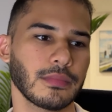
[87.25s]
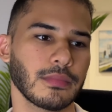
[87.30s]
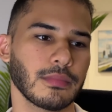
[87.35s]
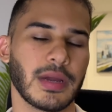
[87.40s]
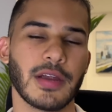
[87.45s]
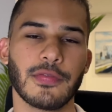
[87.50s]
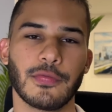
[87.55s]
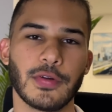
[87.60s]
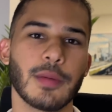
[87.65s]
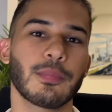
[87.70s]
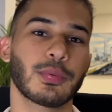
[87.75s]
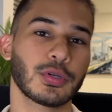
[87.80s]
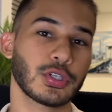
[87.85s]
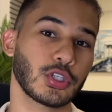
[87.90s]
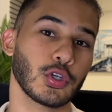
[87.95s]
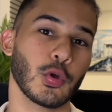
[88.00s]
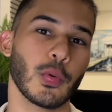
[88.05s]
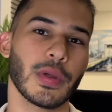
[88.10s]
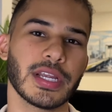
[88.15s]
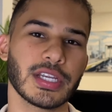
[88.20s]
my friend
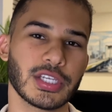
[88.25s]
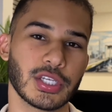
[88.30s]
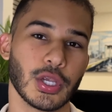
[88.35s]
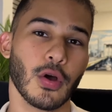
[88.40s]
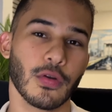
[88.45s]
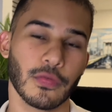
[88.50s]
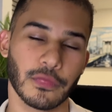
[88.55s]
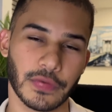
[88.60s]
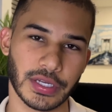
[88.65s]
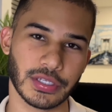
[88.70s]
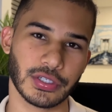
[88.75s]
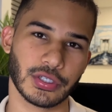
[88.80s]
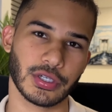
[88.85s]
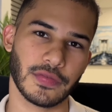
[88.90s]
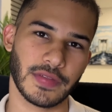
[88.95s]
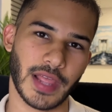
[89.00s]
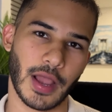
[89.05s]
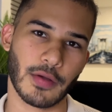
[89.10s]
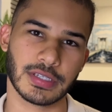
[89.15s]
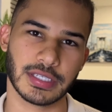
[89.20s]
pursuing his own venture
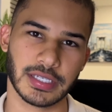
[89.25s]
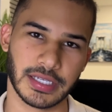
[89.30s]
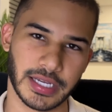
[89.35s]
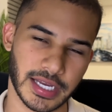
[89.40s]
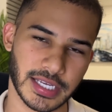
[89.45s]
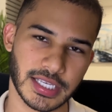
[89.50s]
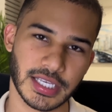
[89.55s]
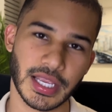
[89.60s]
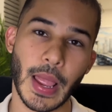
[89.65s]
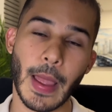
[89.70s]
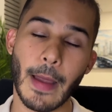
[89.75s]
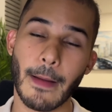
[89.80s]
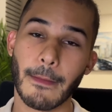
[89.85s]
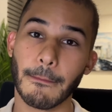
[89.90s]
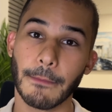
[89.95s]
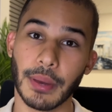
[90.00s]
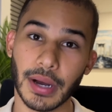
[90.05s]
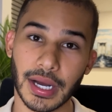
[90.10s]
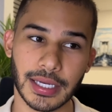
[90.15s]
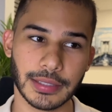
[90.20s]
if that was the case.
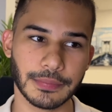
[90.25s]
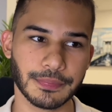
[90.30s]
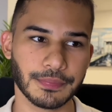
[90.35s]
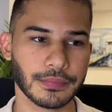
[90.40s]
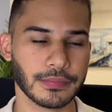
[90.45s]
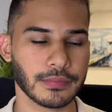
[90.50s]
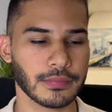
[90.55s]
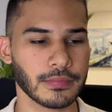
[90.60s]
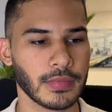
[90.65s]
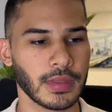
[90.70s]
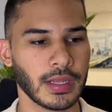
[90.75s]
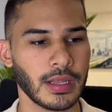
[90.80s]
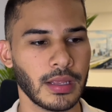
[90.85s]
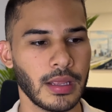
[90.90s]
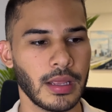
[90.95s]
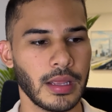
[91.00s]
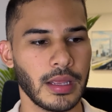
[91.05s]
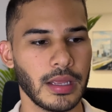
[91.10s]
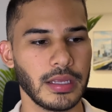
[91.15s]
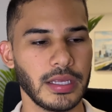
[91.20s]
But
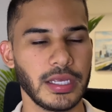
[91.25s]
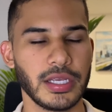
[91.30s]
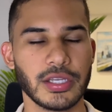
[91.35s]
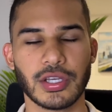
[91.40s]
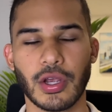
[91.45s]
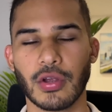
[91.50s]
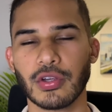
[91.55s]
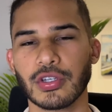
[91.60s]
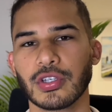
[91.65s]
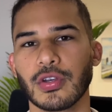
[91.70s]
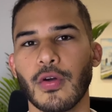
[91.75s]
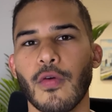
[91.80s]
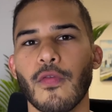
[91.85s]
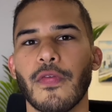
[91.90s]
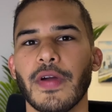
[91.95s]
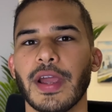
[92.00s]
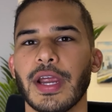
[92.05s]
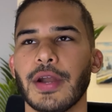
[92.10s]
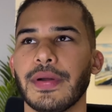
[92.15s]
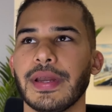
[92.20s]
he's also
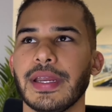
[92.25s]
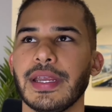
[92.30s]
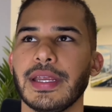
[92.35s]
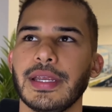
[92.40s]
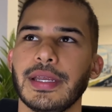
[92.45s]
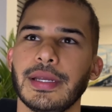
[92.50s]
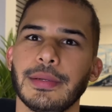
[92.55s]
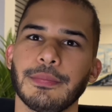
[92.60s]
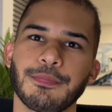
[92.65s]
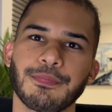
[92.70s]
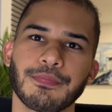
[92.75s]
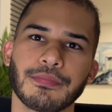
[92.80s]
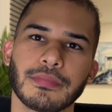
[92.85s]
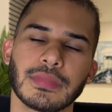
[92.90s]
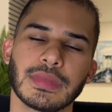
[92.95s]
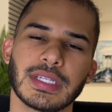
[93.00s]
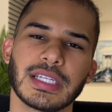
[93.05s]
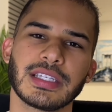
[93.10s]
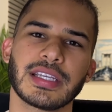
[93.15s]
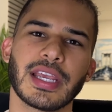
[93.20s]
very,
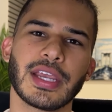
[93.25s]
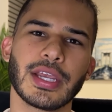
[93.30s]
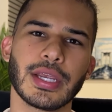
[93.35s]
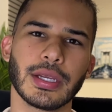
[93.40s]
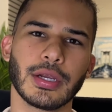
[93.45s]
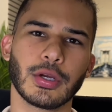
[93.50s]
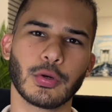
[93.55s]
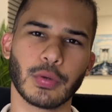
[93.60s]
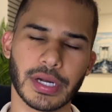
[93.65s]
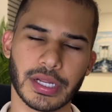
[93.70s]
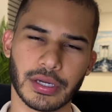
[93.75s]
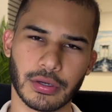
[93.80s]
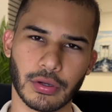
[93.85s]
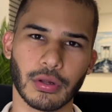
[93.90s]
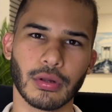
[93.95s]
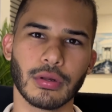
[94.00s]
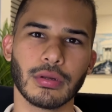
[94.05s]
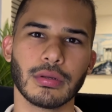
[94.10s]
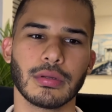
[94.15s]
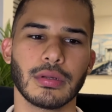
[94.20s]
let's say,
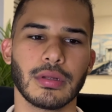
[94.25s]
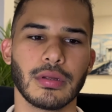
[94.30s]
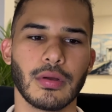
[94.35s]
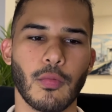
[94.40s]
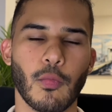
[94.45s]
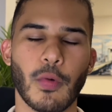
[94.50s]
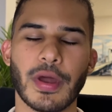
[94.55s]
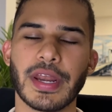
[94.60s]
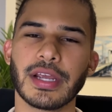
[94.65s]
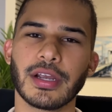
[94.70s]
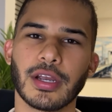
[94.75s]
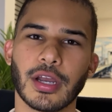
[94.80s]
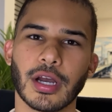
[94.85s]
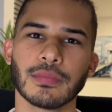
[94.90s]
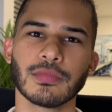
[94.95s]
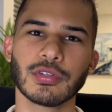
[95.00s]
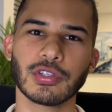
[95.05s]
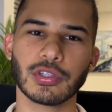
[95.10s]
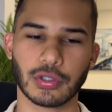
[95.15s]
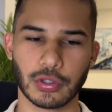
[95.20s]
critical when it
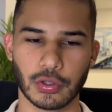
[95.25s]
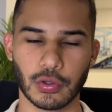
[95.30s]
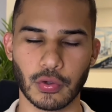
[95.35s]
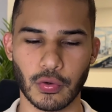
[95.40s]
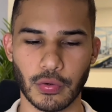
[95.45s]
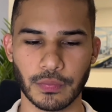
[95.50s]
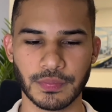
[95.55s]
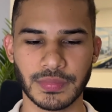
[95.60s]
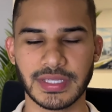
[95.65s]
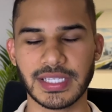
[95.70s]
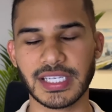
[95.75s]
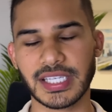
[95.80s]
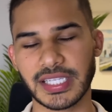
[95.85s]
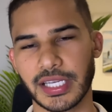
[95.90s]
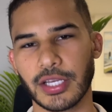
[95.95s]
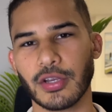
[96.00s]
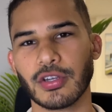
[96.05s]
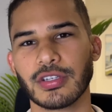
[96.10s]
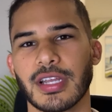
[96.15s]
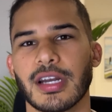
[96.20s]
comes to the
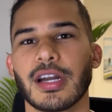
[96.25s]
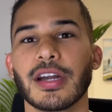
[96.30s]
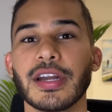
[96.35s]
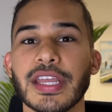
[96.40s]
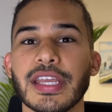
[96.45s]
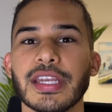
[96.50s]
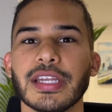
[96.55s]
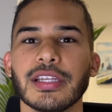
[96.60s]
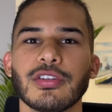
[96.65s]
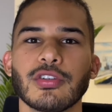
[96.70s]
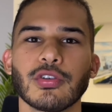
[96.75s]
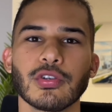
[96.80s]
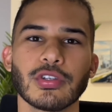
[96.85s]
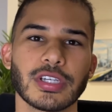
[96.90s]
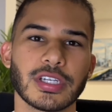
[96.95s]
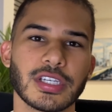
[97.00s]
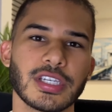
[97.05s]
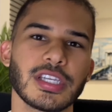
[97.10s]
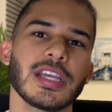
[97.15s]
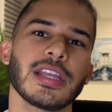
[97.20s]
skills that are needed to
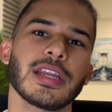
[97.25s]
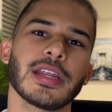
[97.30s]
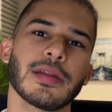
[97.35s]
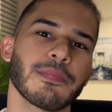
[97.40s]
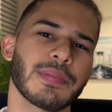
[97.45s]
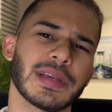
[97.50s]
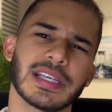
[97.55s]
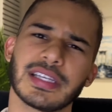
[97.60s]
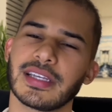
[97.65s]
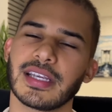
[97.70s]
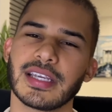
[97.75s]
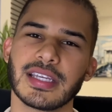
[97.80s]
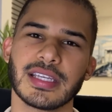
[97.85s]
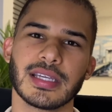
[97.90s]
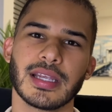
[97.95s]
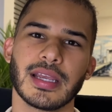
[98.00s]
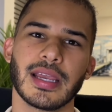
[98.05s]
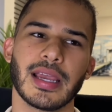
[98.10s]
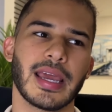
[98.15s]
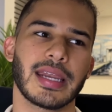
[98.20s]
succeed in
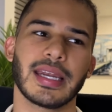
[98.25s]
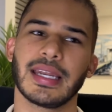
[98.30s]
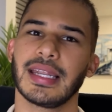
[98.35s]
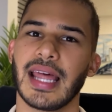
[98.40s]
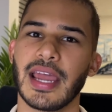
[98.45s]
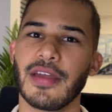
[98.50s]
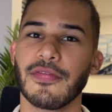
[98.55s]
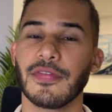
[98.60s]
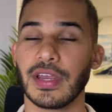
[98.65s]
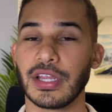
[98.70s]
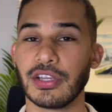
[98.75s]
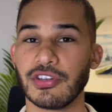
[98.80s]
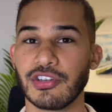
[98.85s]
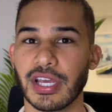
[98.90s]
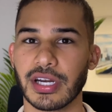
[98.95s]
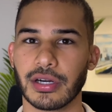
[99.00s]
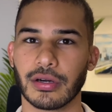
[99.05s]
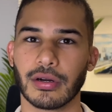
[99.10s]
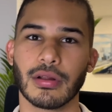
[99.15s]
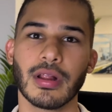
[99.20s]
business and in life in
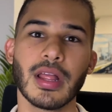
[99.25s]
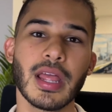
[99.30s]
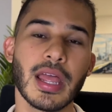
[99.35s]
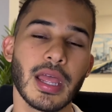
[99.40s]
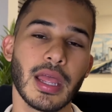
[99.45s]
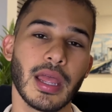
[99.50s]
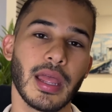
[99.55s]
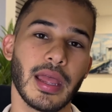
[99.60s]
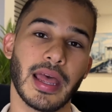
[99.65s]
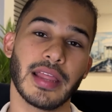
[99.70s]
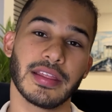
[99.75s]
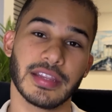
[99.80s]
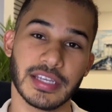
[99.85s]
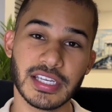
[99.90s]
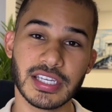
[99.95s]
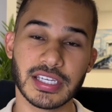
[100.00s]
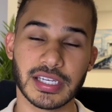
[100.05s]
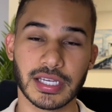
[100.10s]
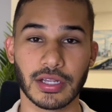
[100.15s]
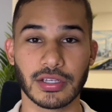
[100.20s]
general. And
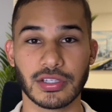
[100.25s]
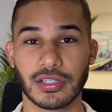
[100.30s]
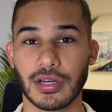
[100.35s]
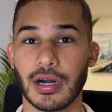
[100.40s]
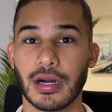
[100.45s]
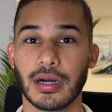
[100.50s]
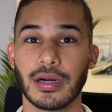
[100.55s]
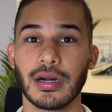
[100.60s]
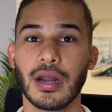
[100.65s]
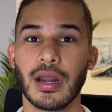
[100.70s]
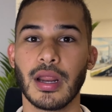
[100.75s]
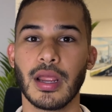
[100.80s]
these skills are